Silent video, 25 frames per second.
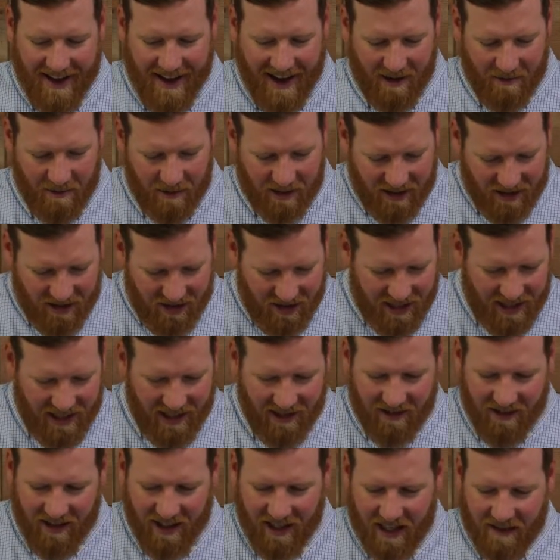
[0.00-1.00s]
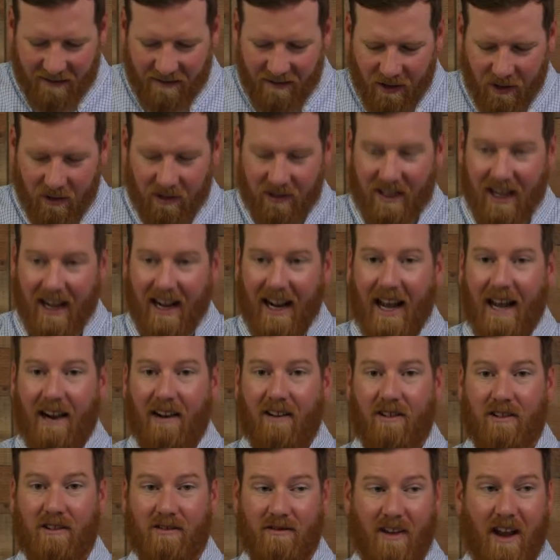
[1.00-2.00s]
And we see here the influence that had
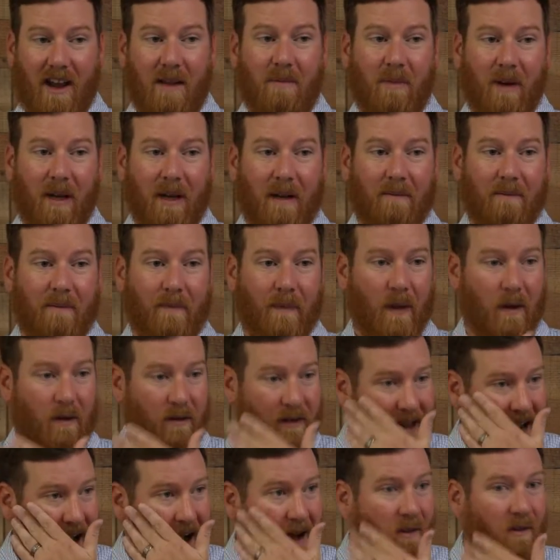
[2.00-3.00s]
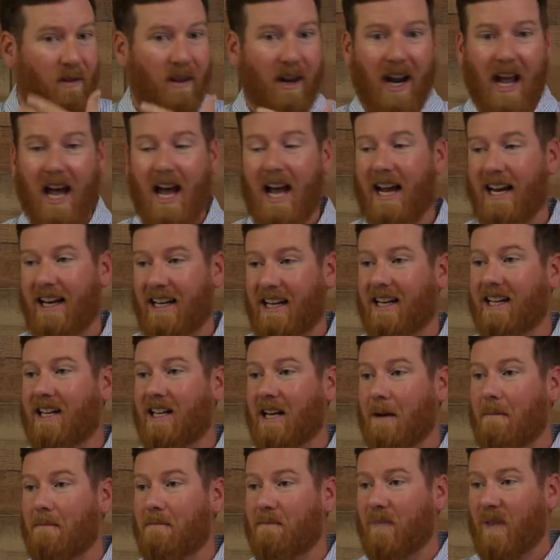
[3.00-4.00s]
on his family down the line,
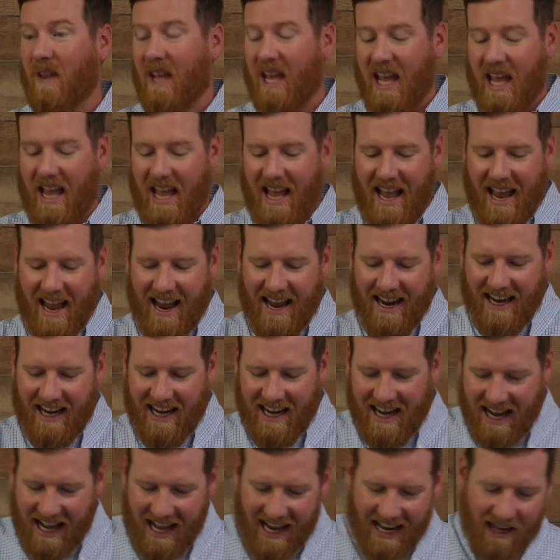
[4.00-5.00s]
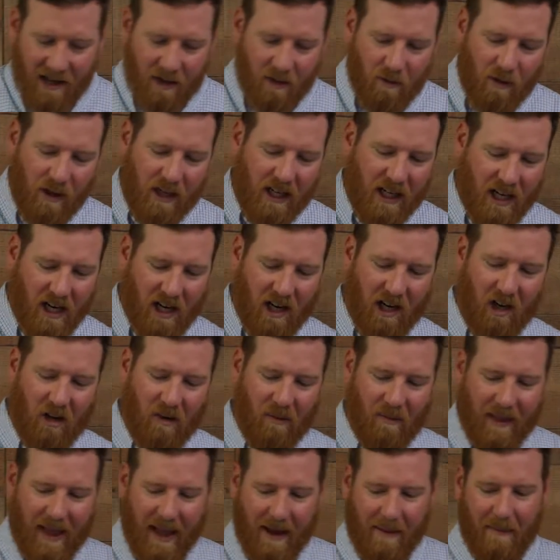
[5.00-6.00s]
didn't it? And later would
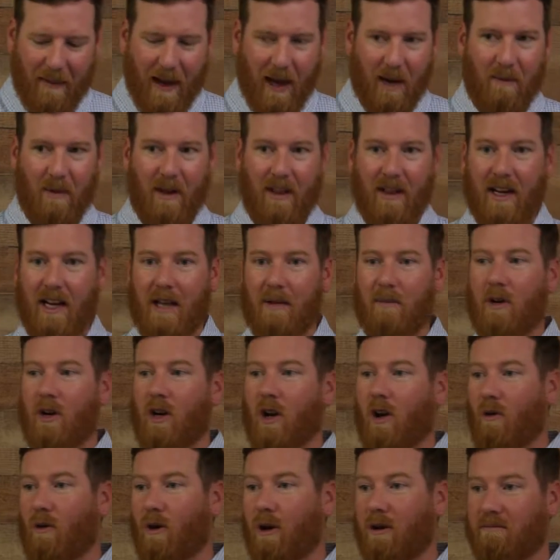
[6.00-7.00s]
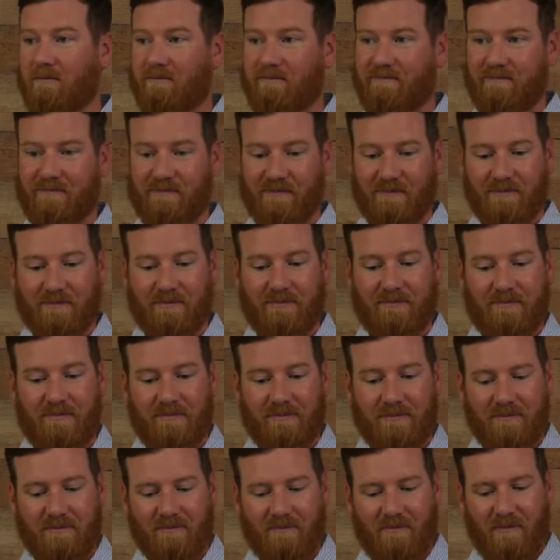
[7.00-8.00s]
come that man by the name of Noah.
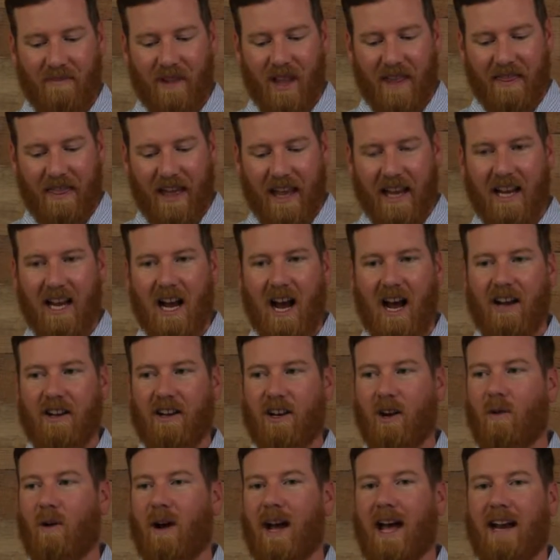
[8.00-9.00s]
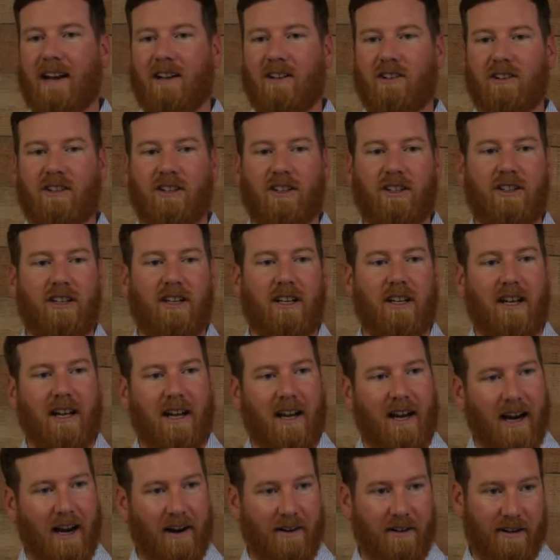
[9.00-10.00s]
Thank God Noah had a good
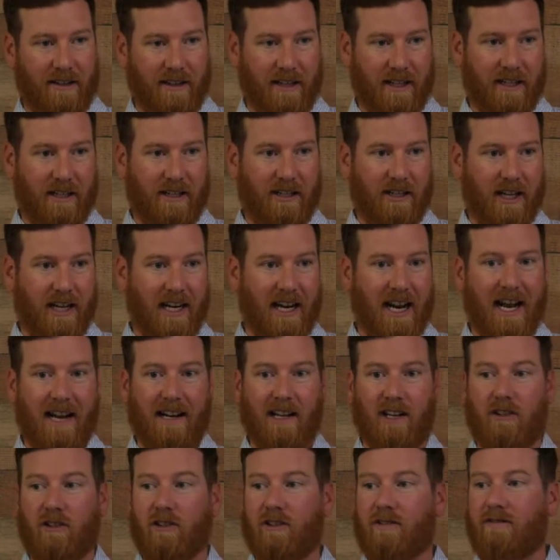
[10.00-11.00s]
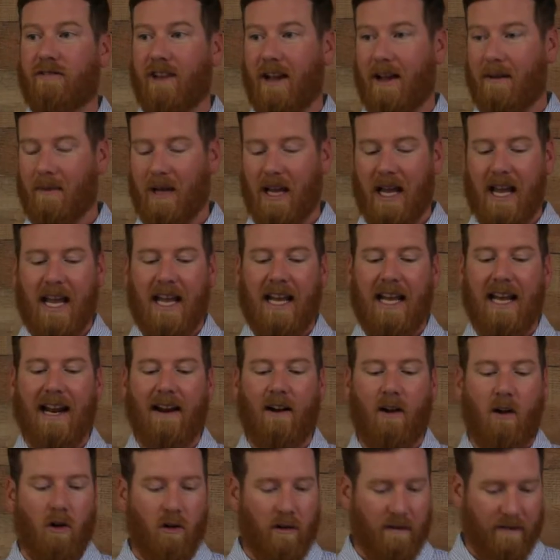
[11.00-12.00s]
heritage. He had a good family. He had
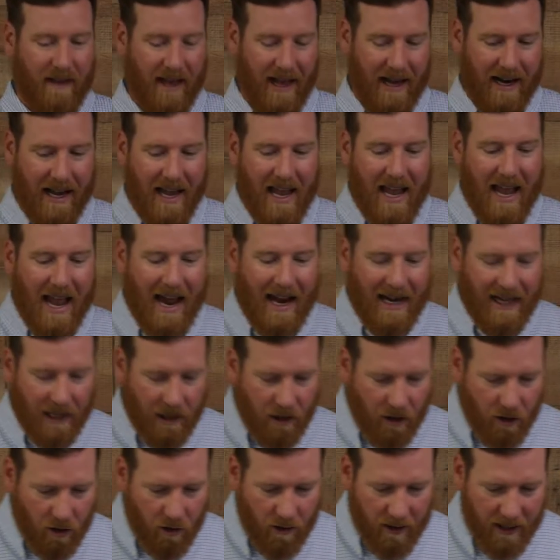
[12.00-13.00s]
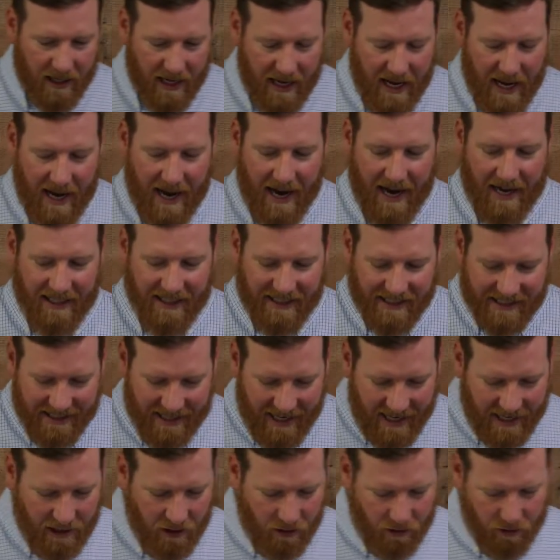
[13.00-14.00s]
all of that. And he knew it. And he
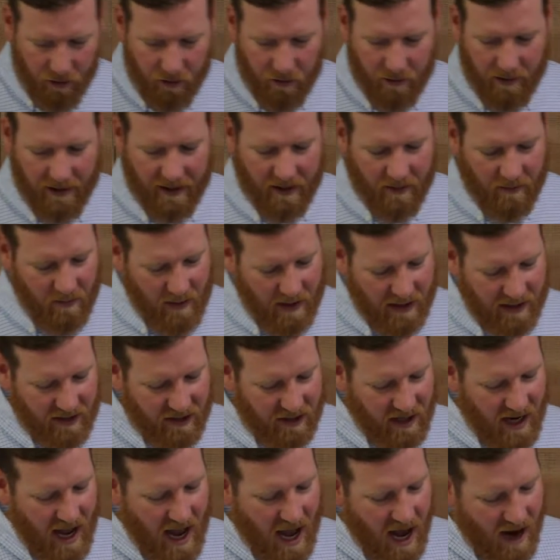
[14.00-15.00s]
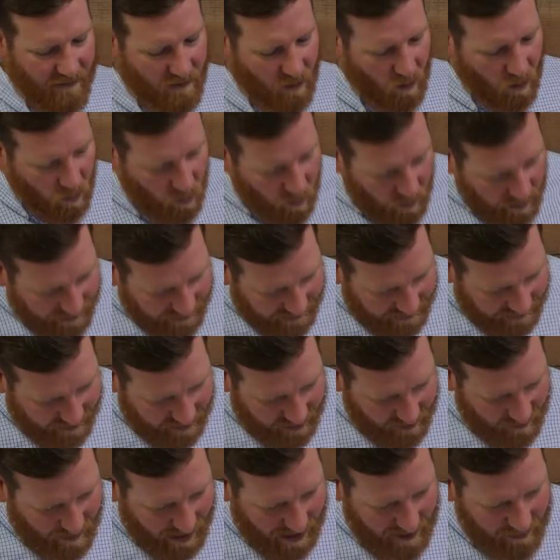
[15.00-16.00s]
stayed true in the midst of a
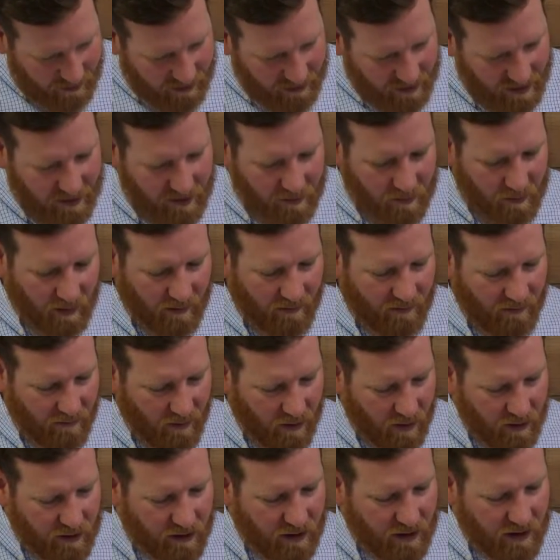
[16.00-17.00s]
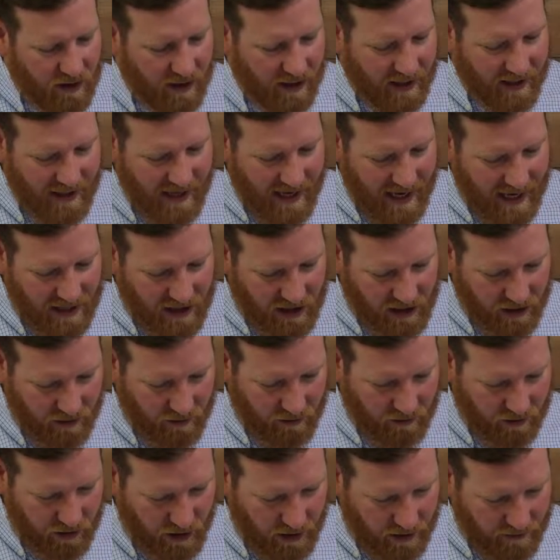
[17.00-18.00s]
wicked, the Bible says, and perverse nation
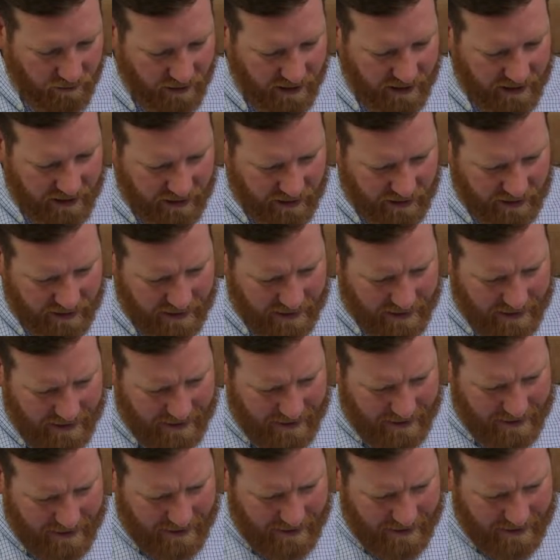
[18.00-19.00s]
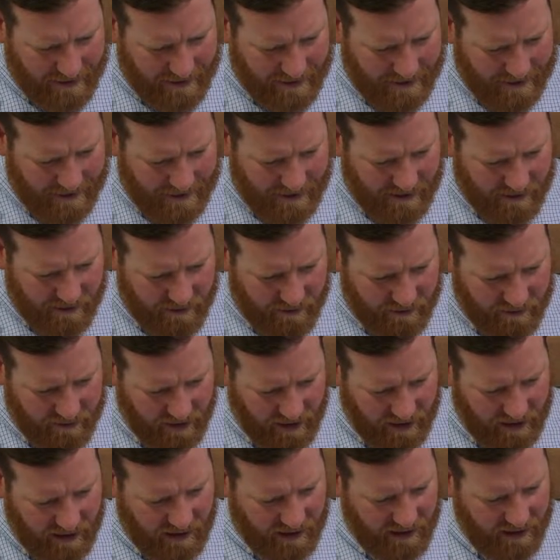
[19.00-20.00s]
or generation. Uh,
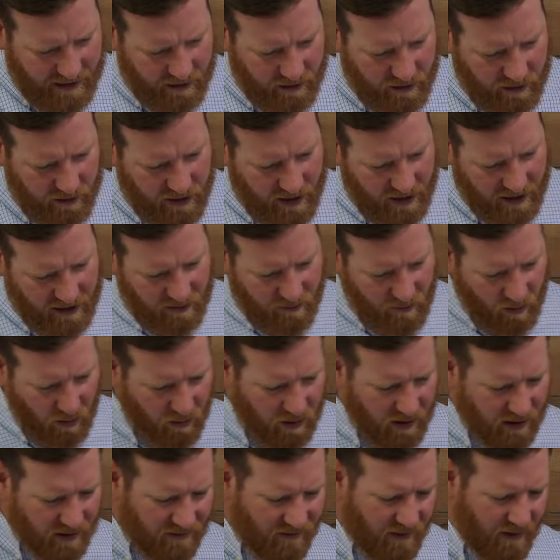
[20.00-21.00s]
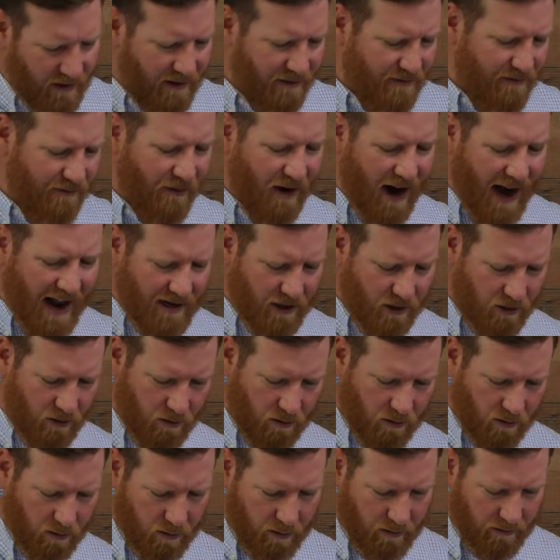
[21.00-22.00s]
secondly, a good testimony is very
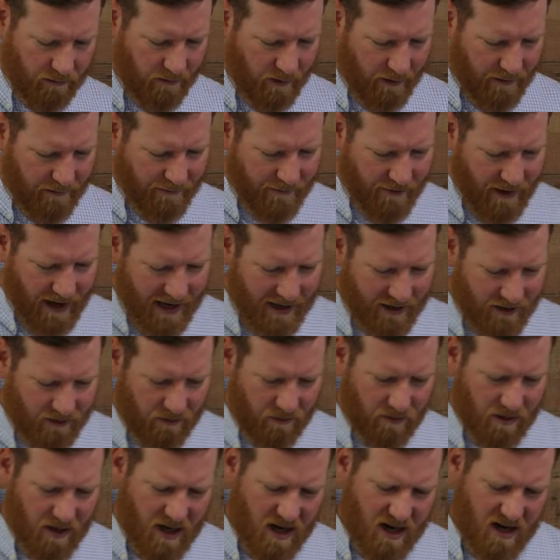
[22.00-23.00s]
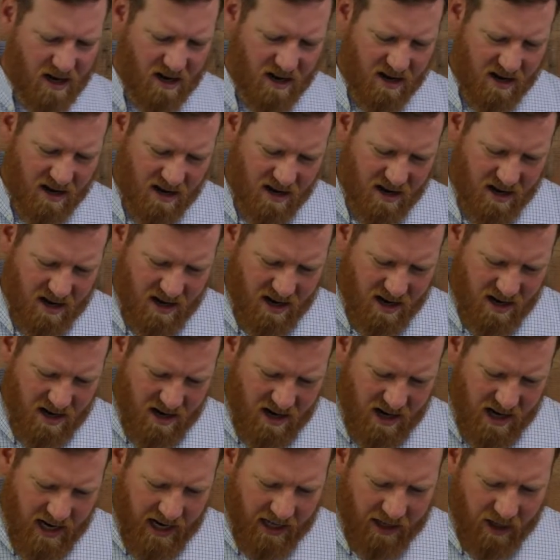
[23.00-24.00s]
fragile. It's very fragile.
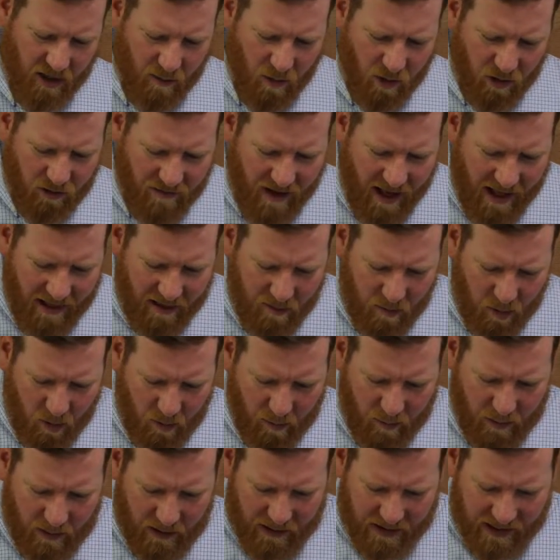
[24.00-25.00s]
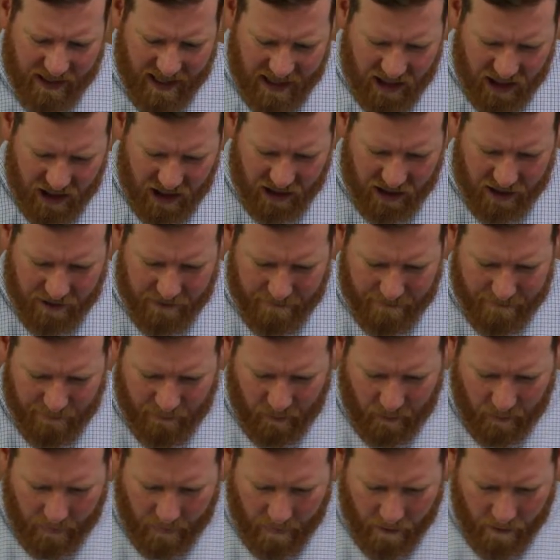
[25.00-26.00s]
It's our most valuable possession,
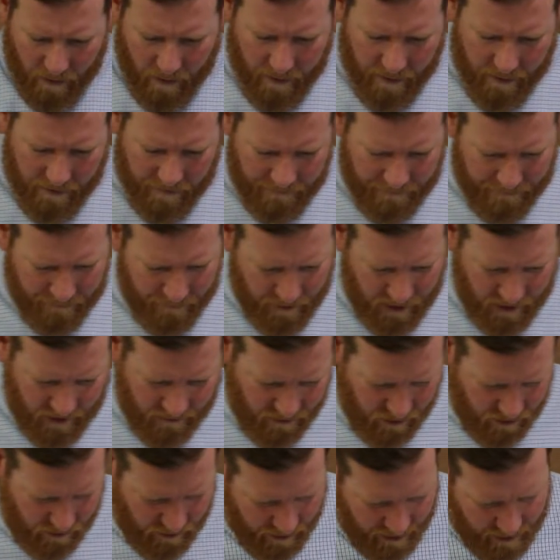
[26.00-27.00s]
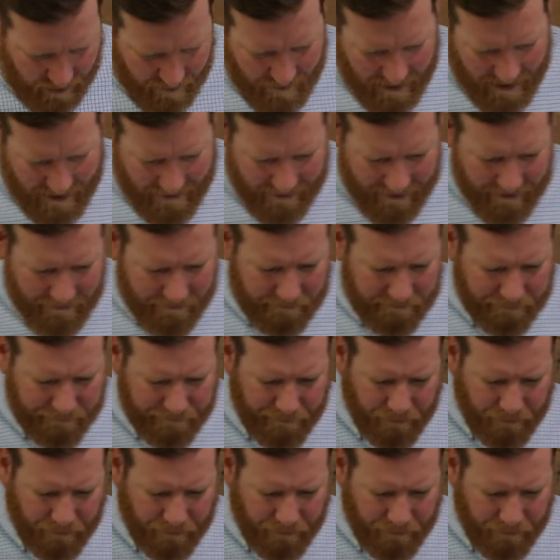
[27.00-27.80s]
as you think about it.